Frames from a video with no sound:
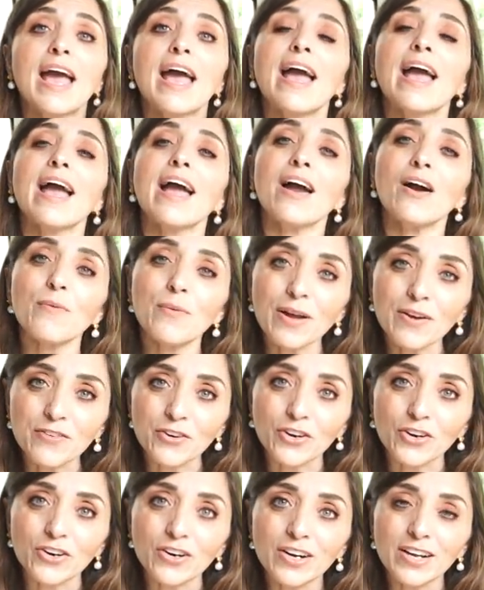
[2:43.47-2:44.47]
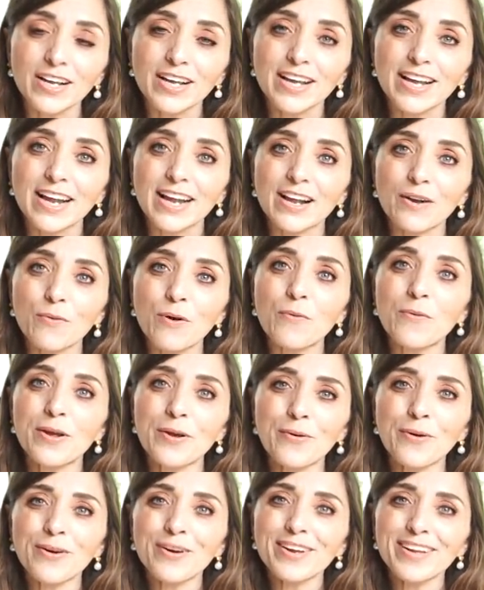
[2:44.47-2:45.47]
However, when we
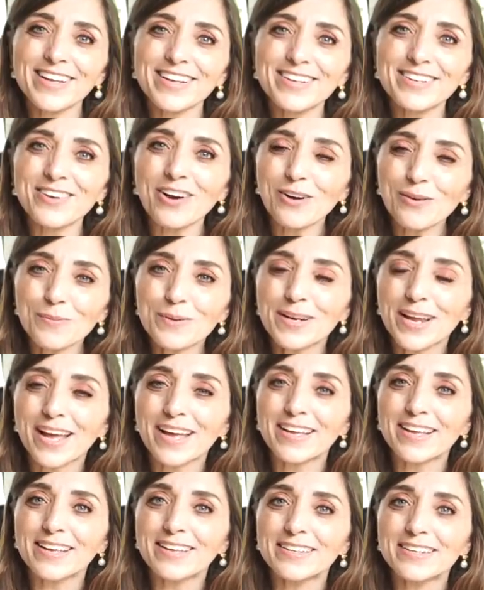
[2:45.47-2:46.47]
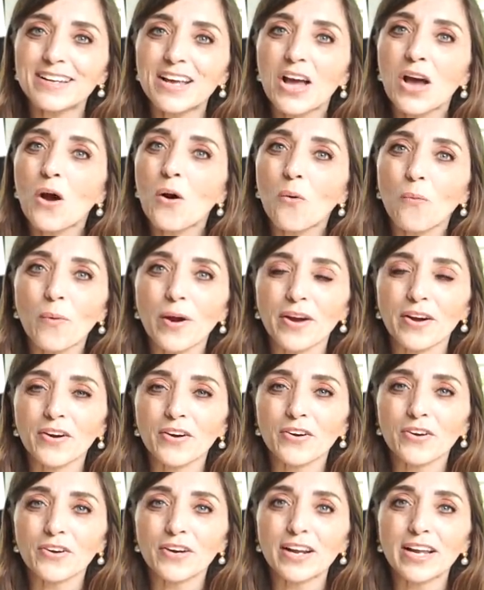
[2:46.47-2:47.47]
were in Copenhagen,
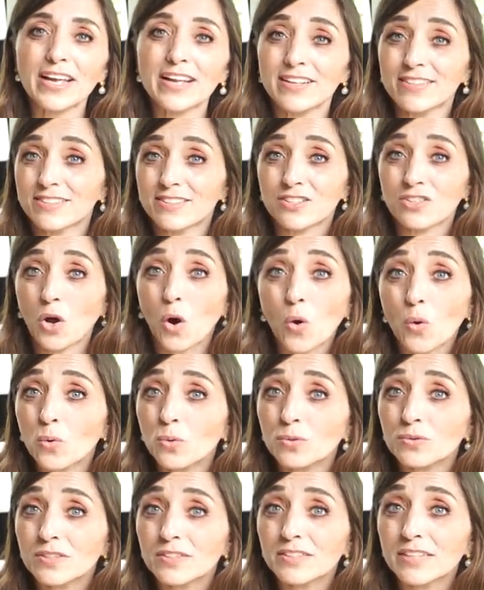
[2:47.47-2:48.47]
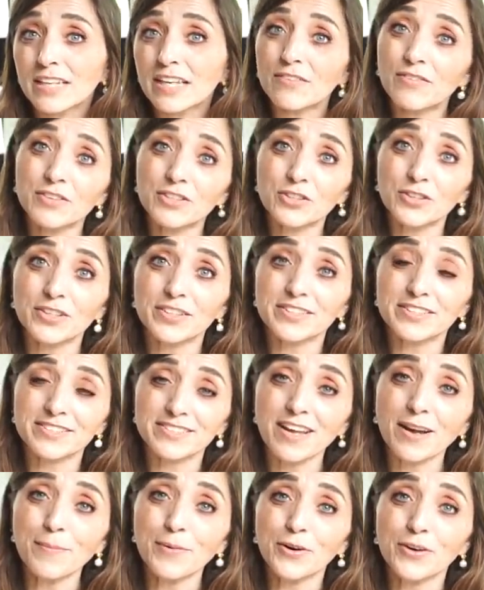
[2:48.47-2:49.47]
where it's cold, even during the
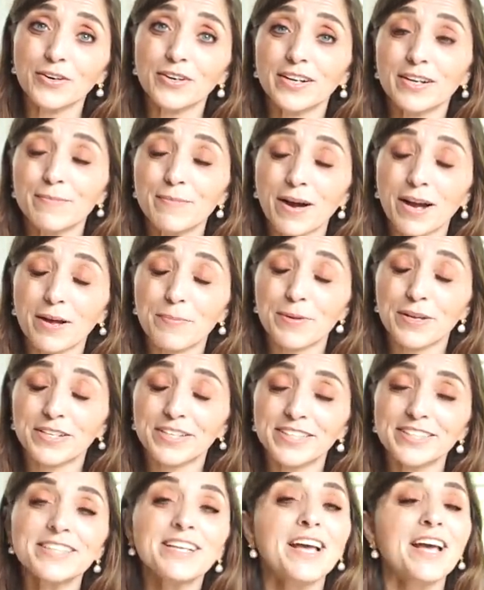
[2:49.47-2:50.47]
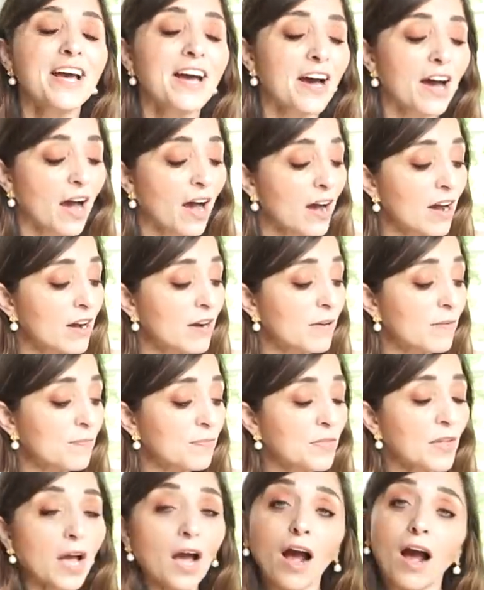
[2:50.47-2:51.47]
summer, in my opinion,
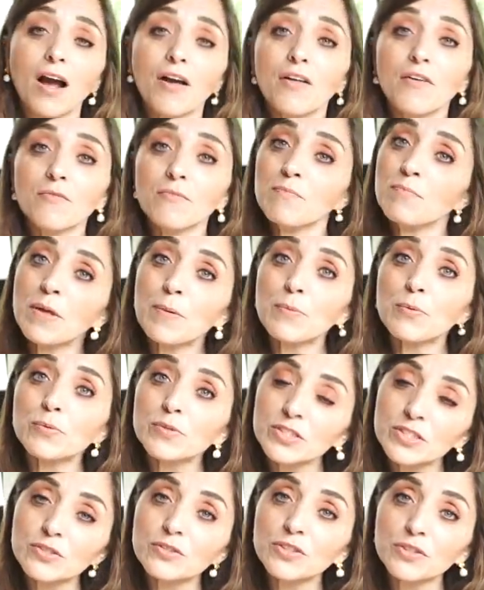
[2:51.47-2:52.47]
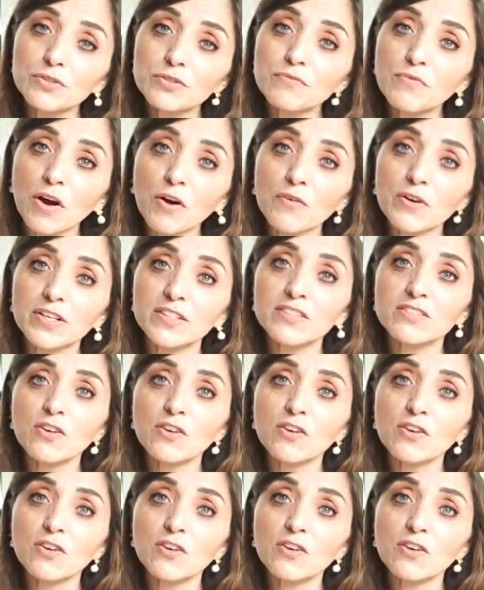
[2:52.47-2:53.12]
people would still use velvet.